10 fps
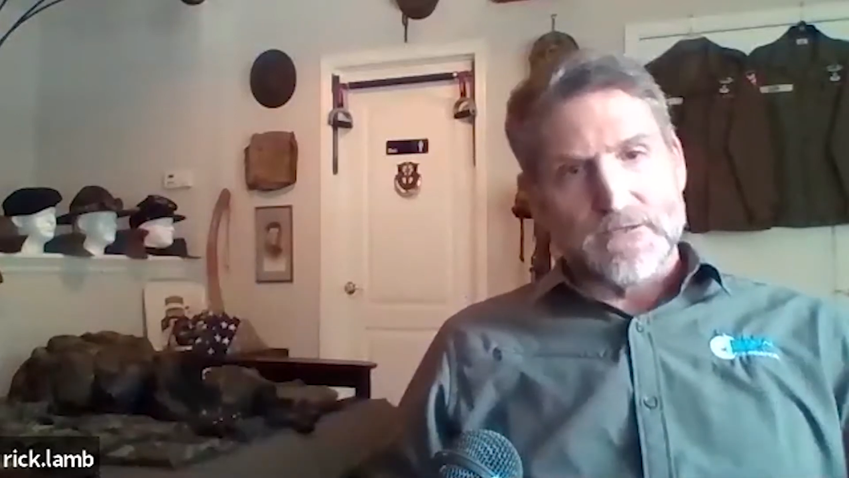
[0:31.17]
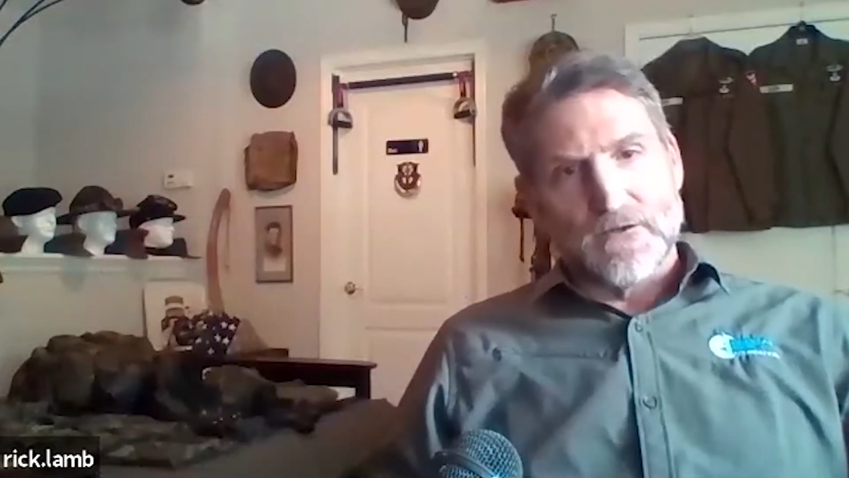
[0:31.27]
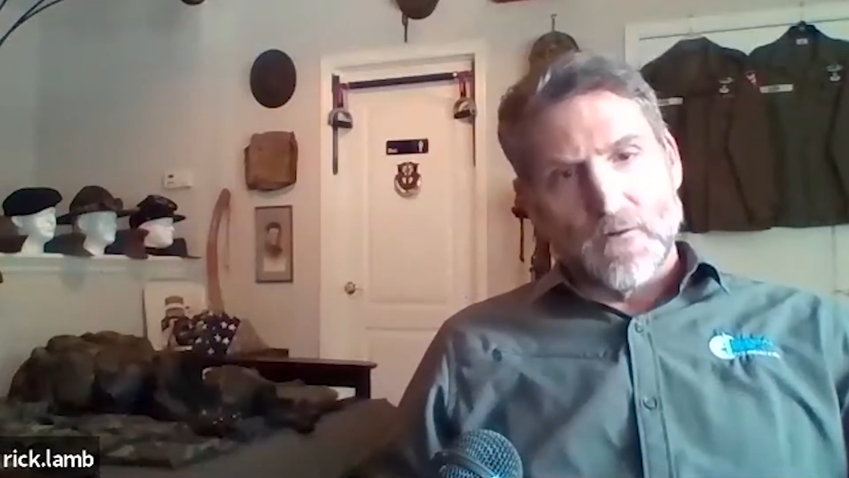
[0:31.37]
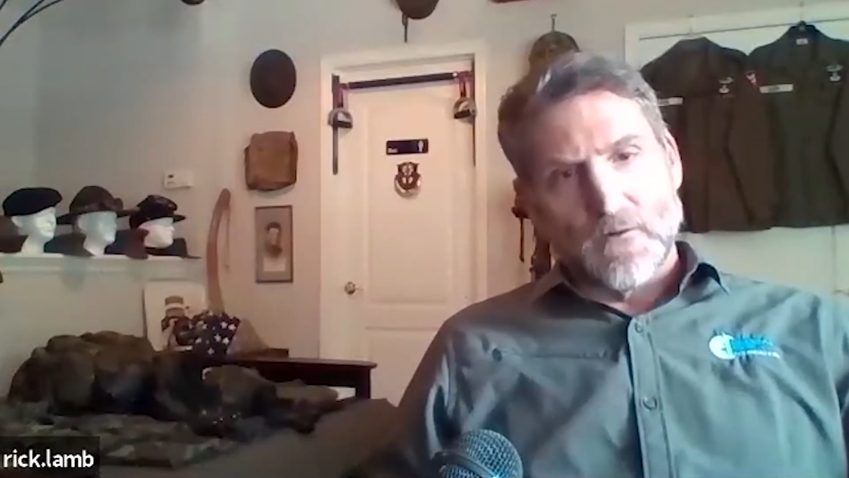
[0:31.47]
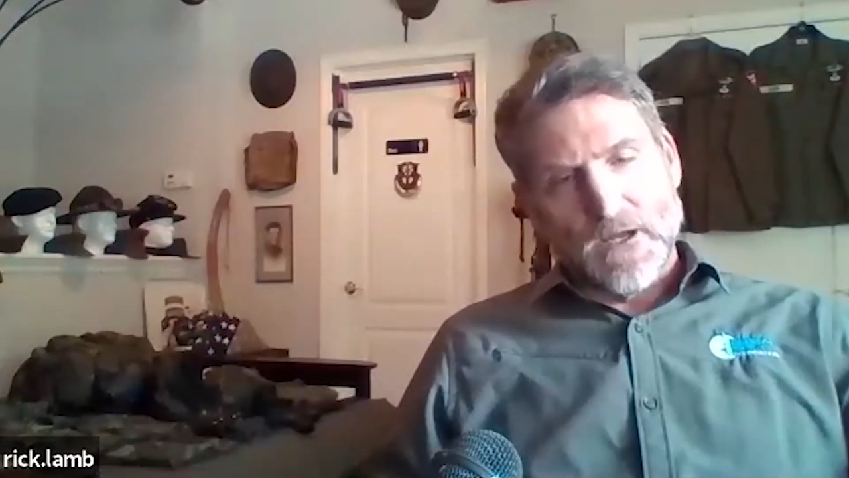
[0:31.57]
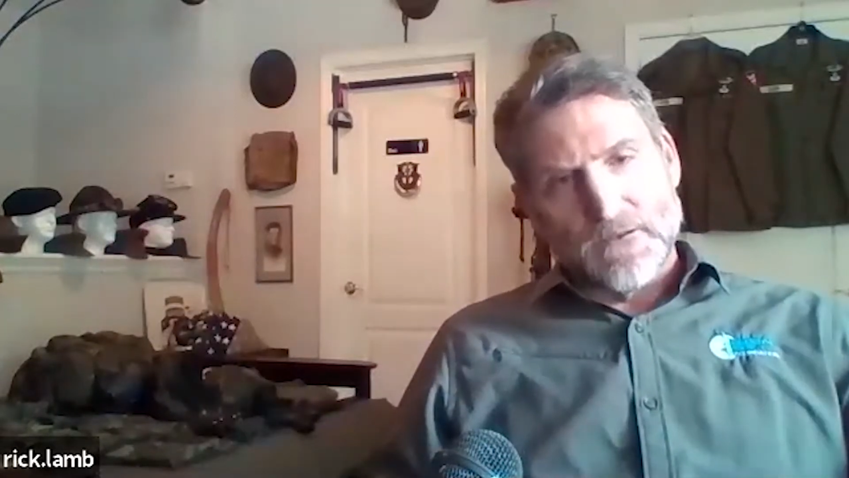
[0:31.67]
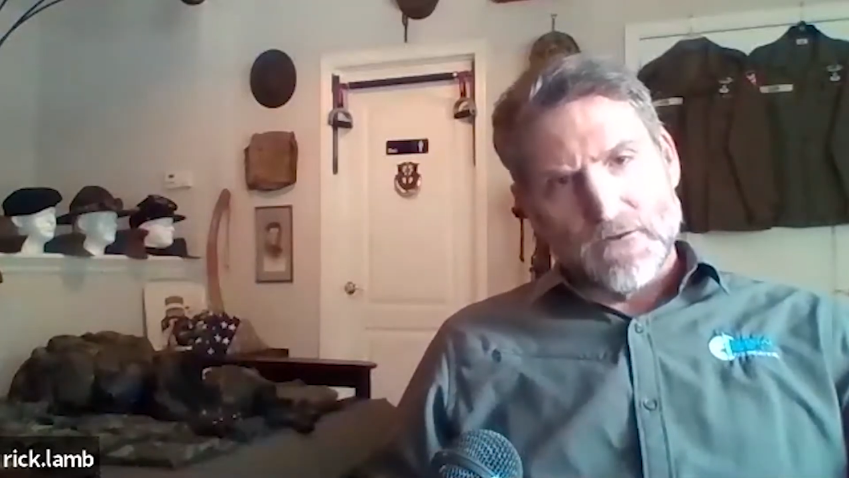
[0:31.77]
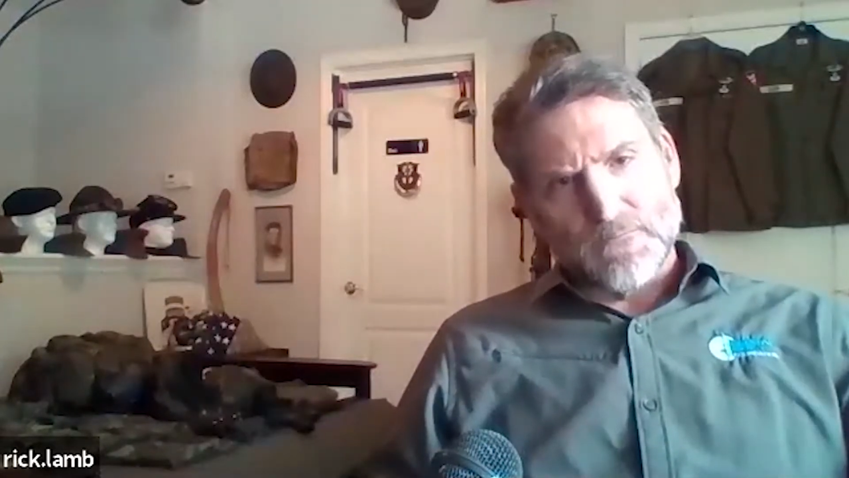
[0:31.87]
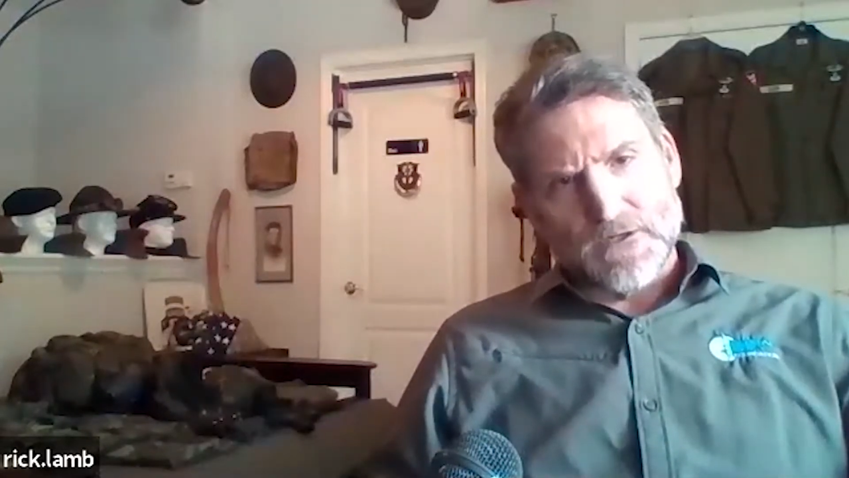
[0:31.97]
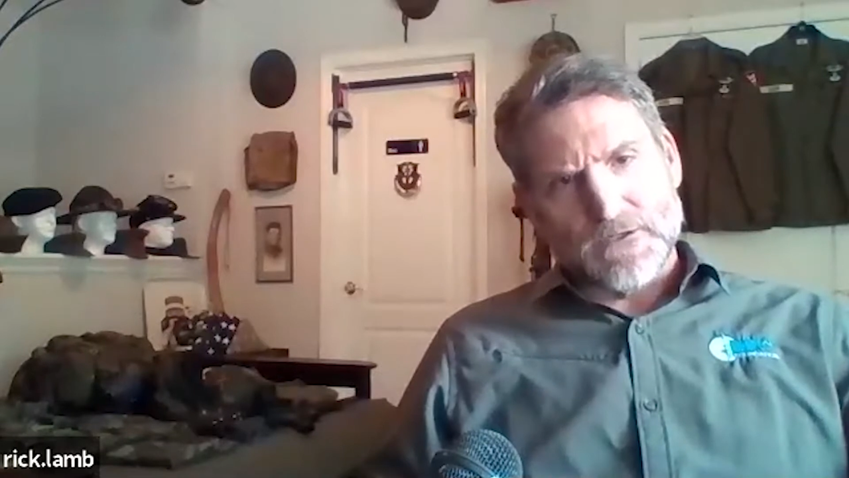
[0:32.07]
the Army had
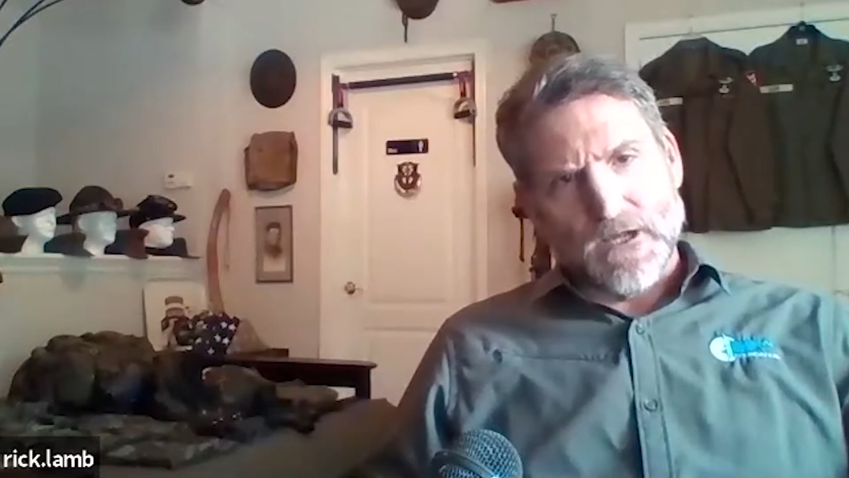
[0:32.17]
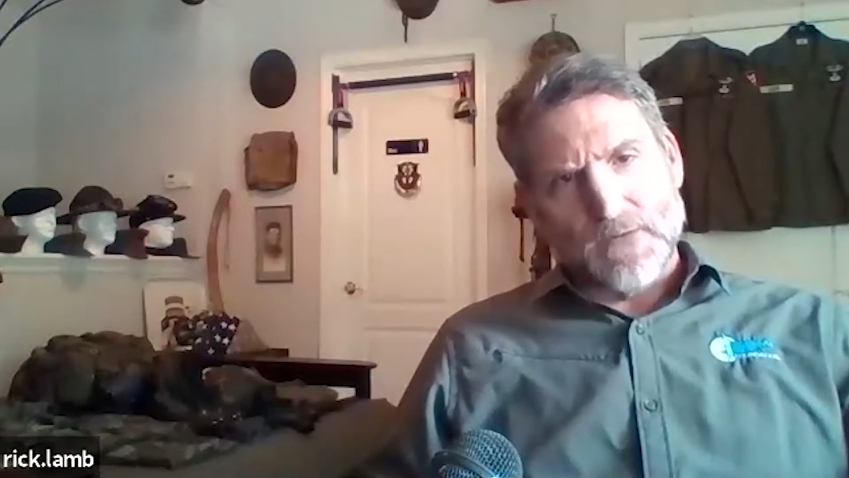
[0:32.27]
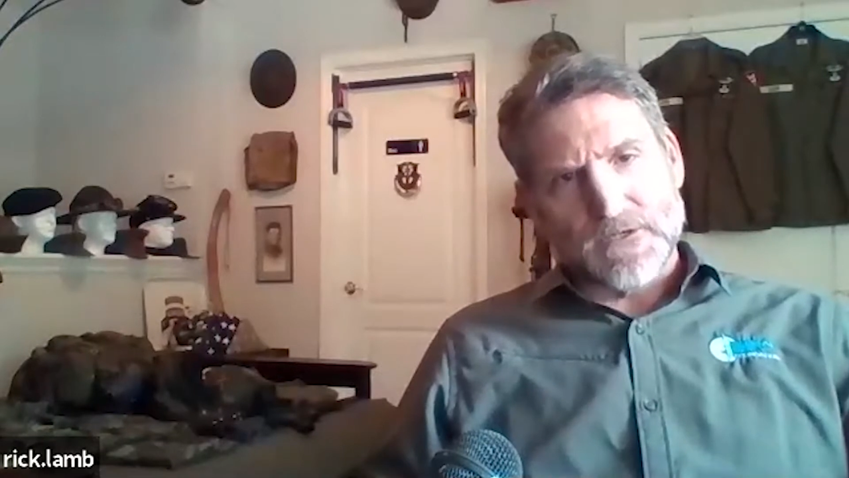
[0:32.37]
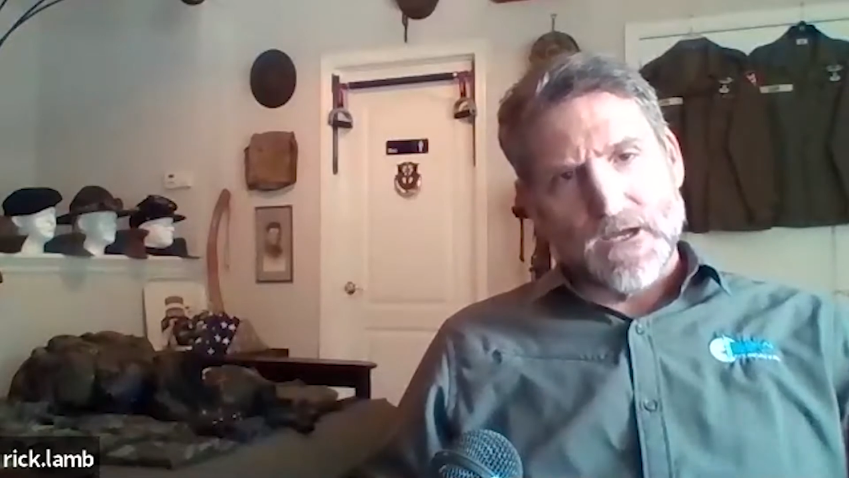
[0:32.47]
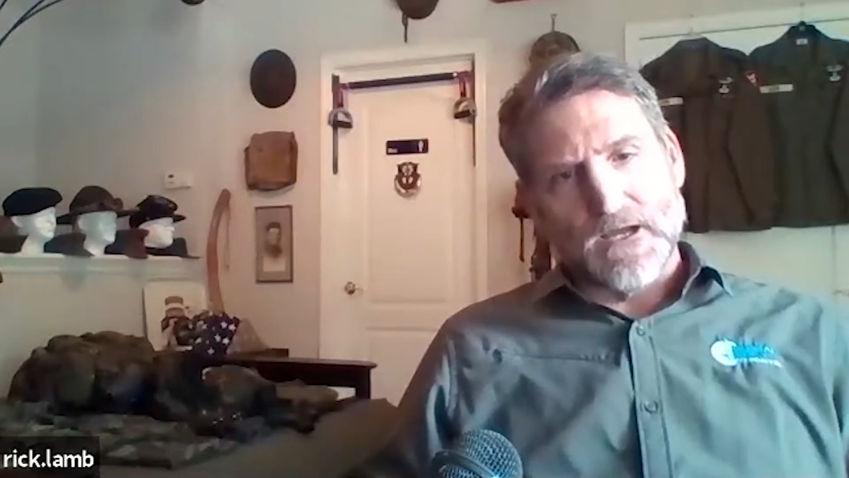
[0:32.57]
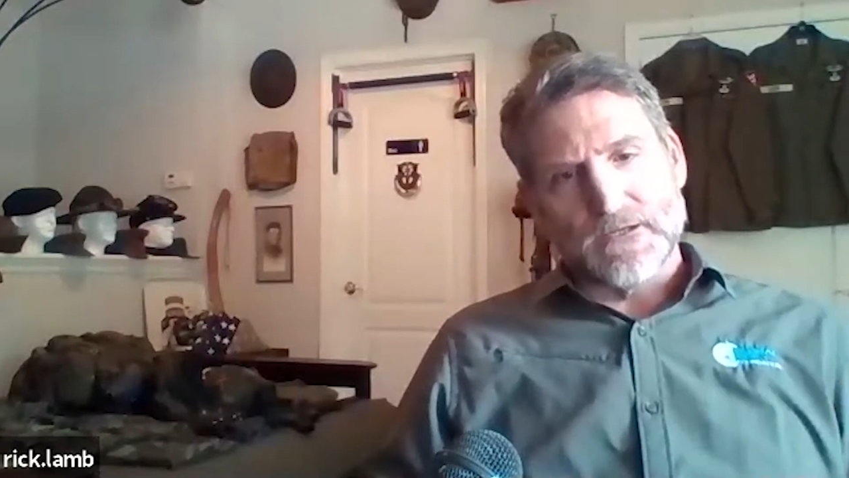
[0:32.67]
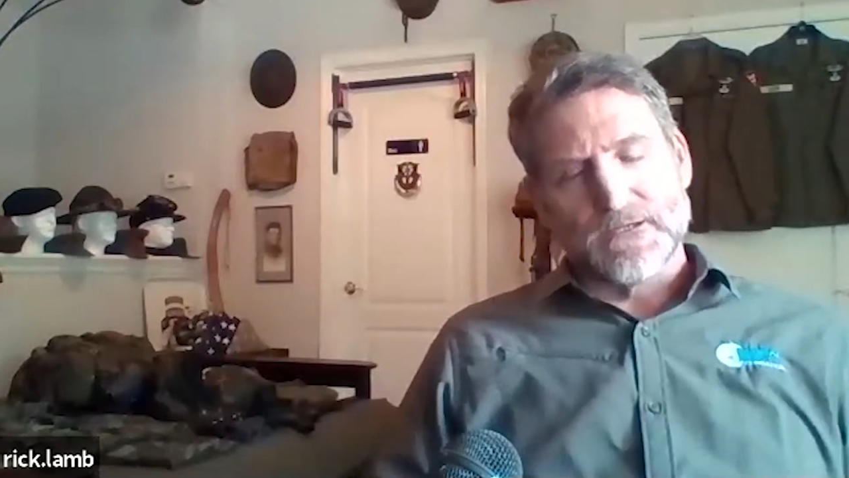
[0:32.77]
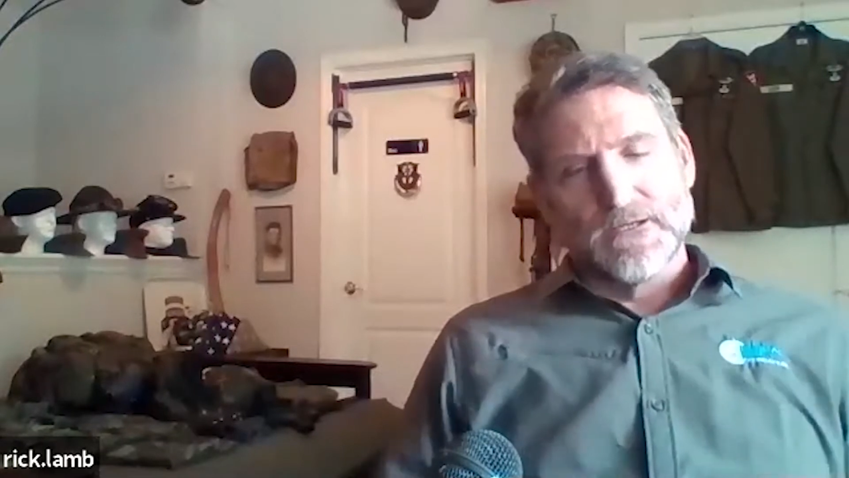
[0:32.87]
their special ops guys,